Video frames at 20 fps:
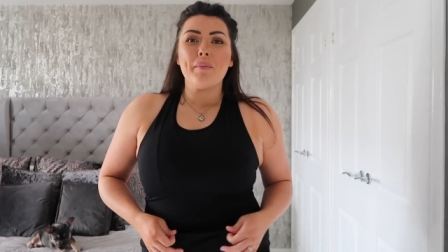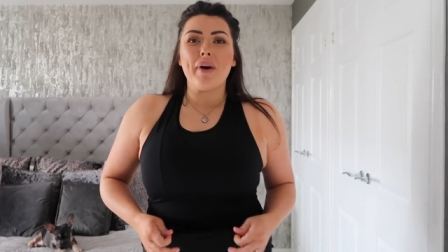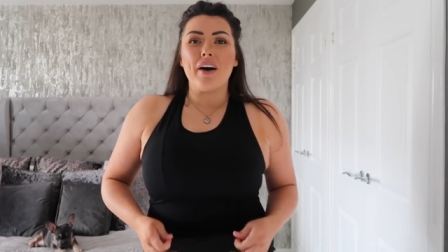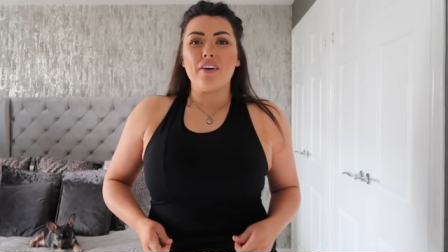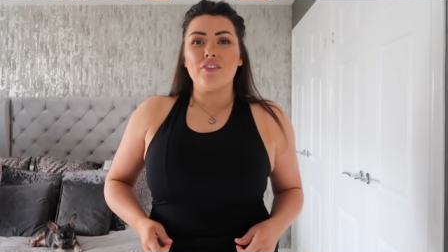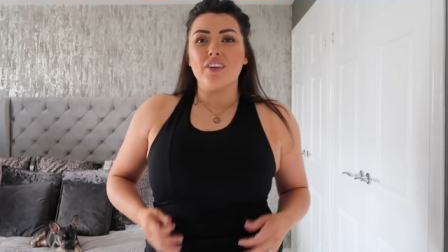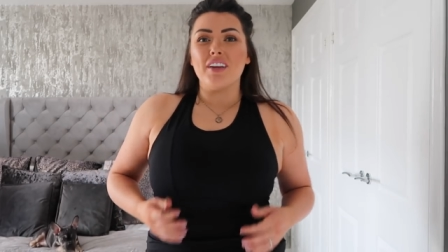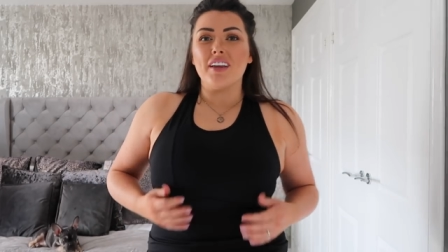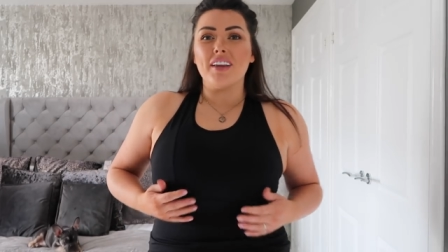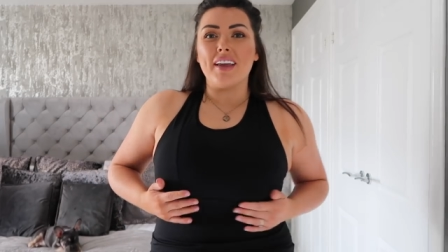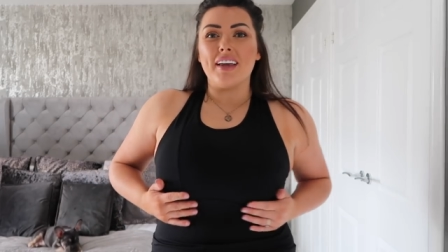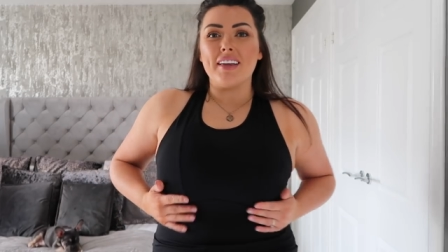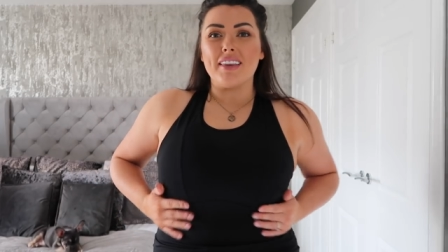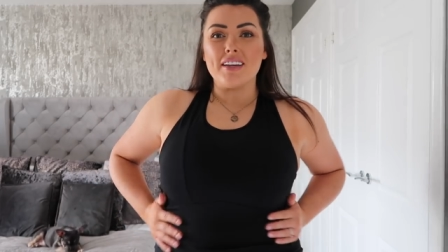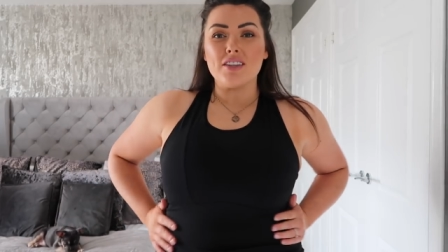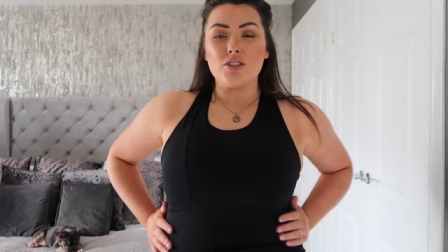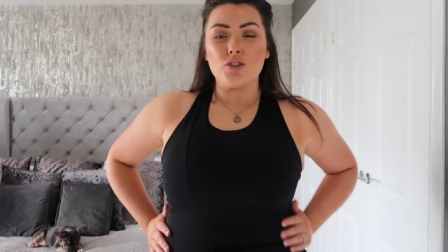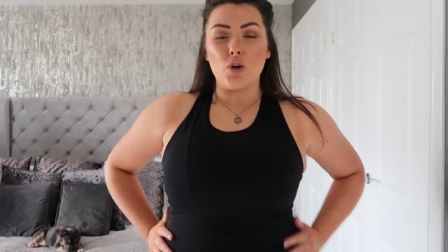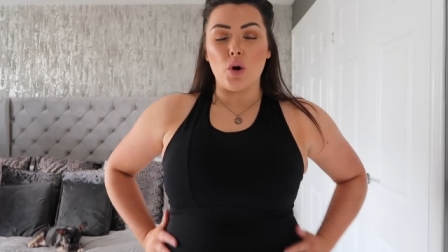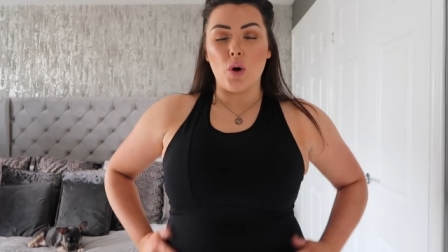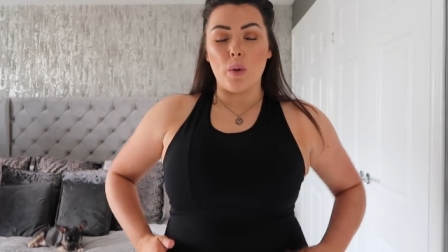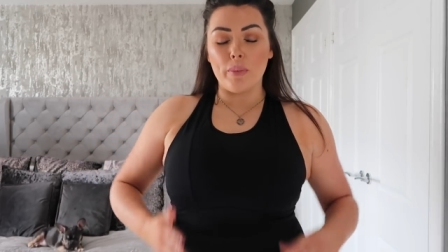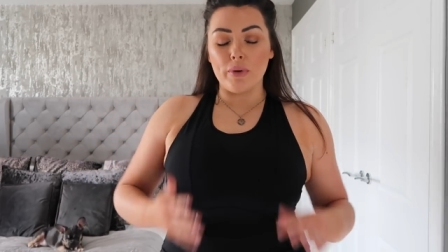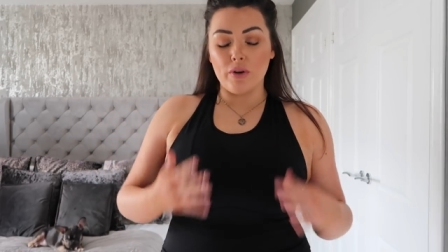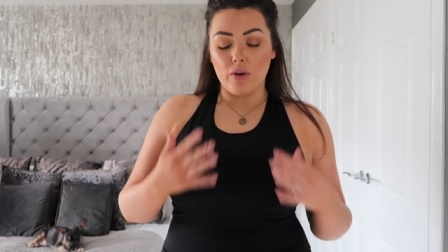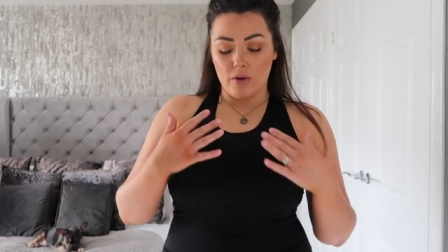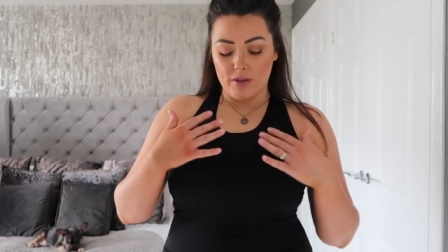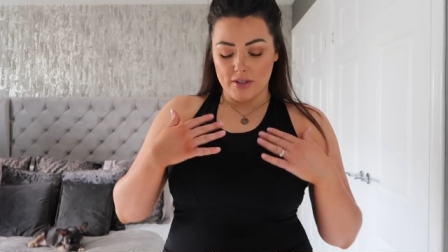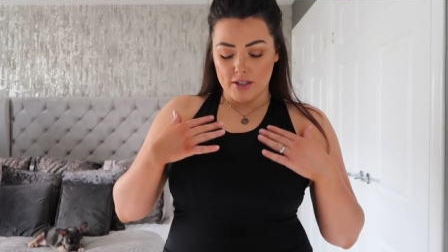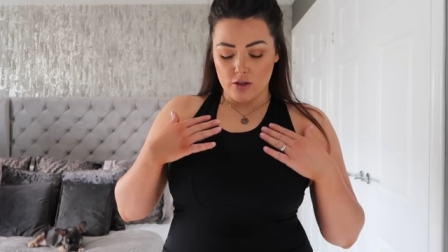But I really like this top
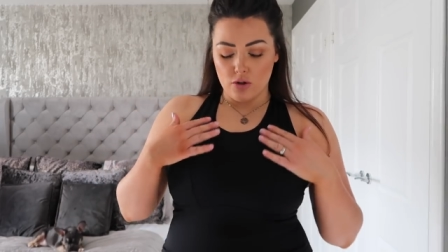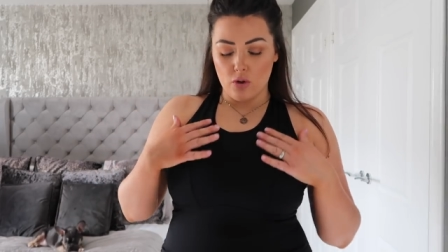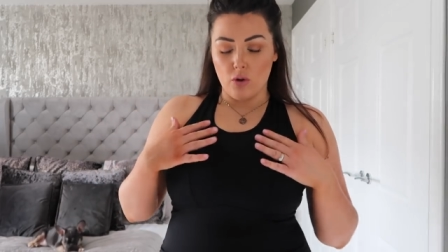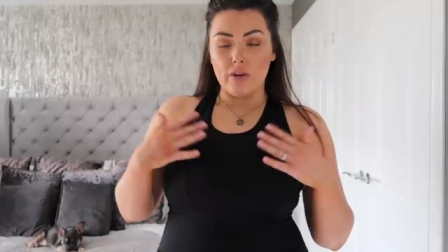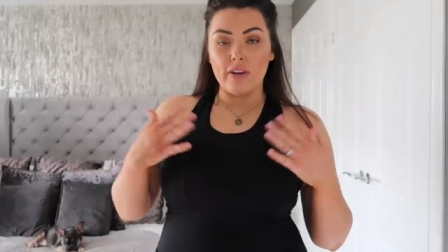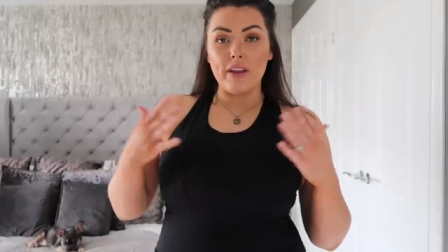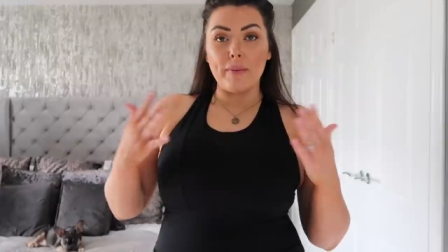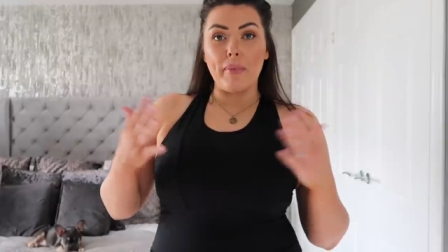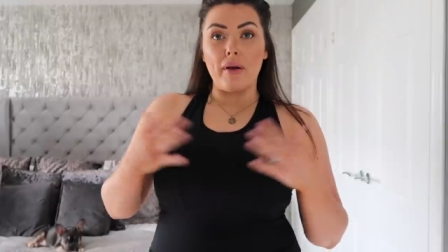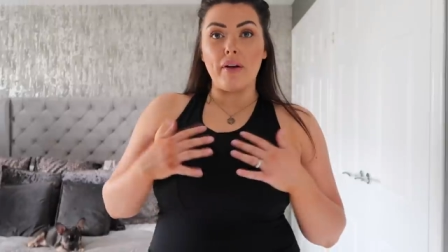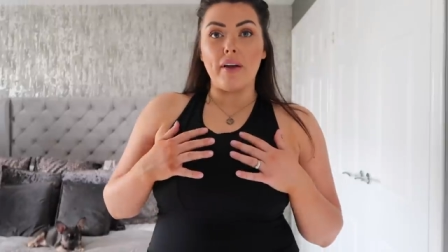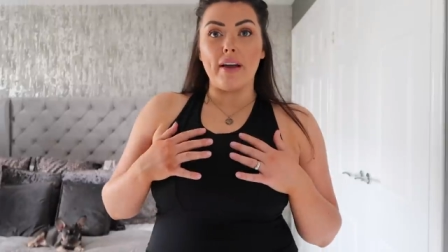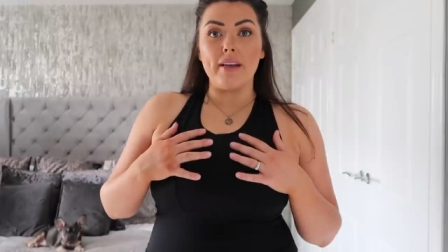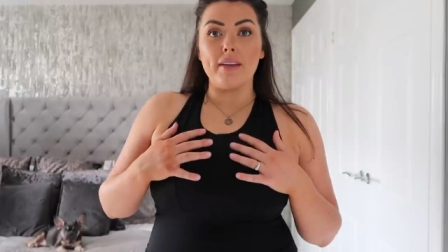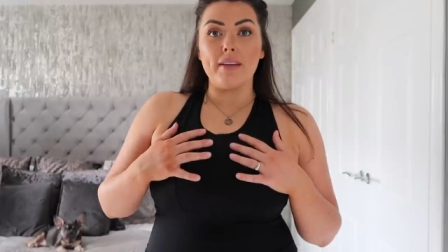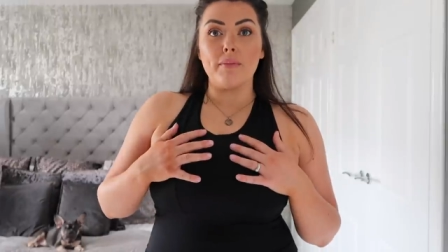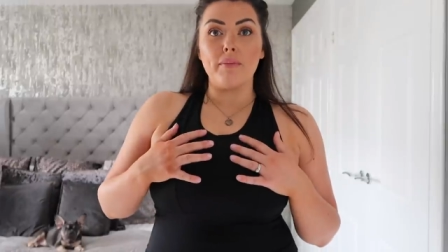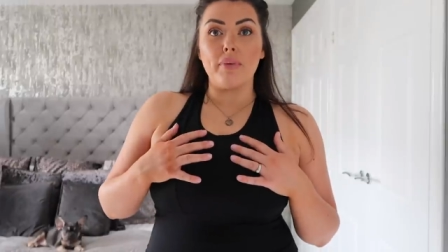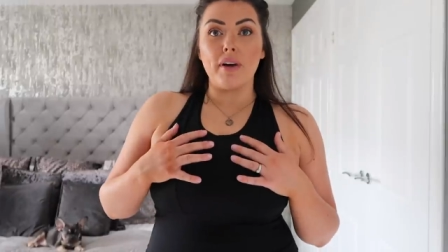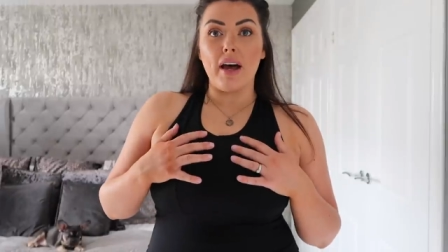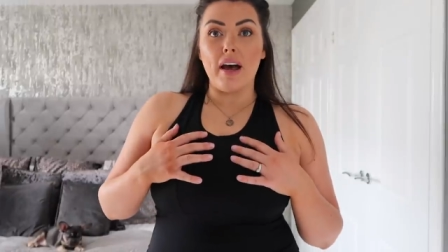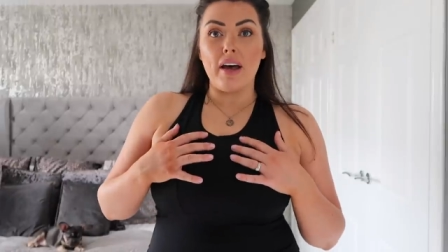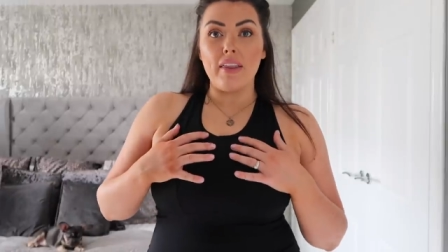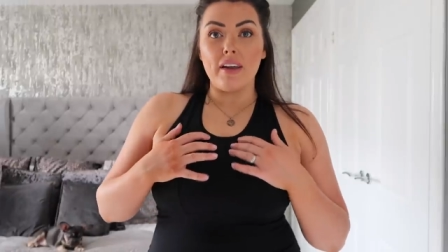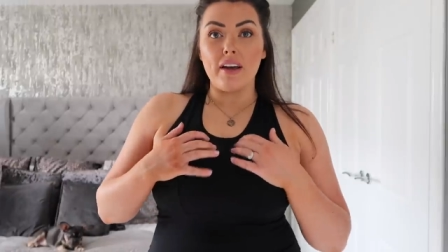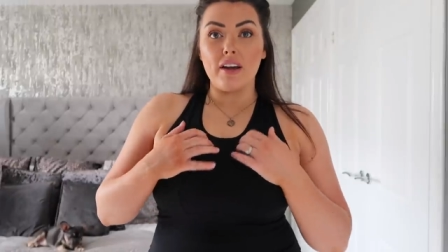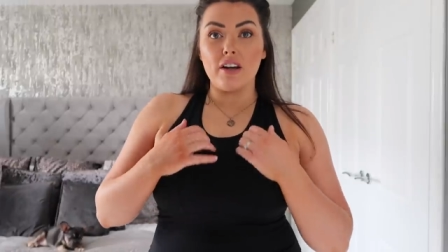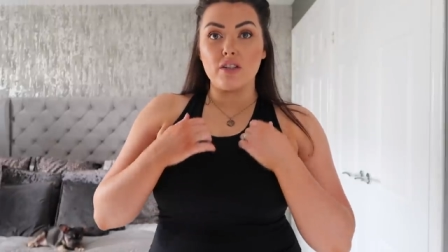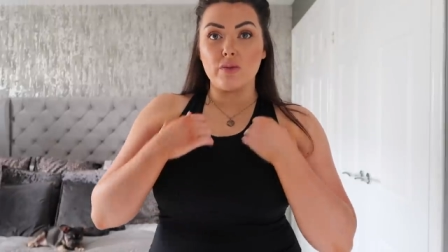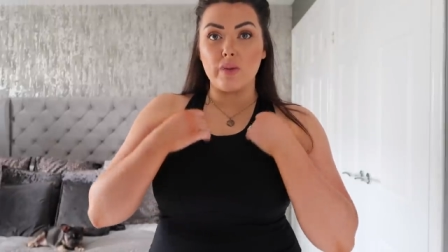because it's got the built-in bra
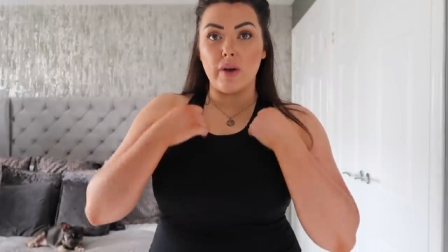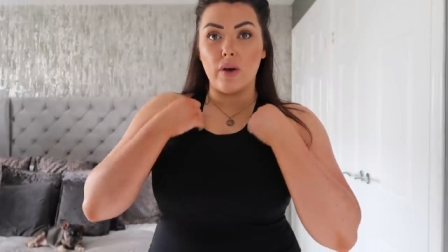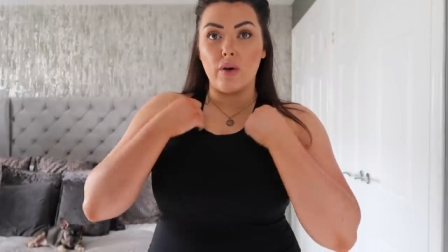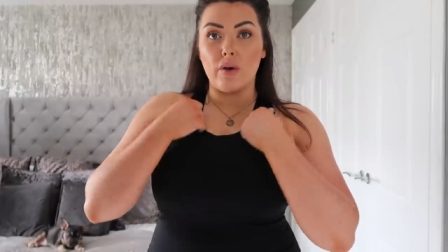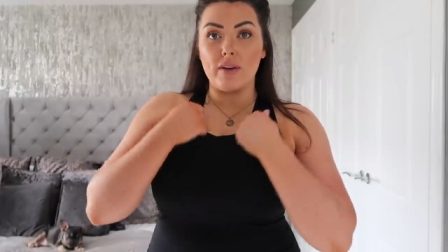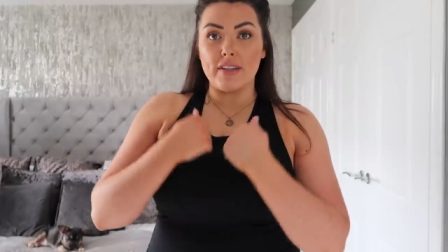there as well.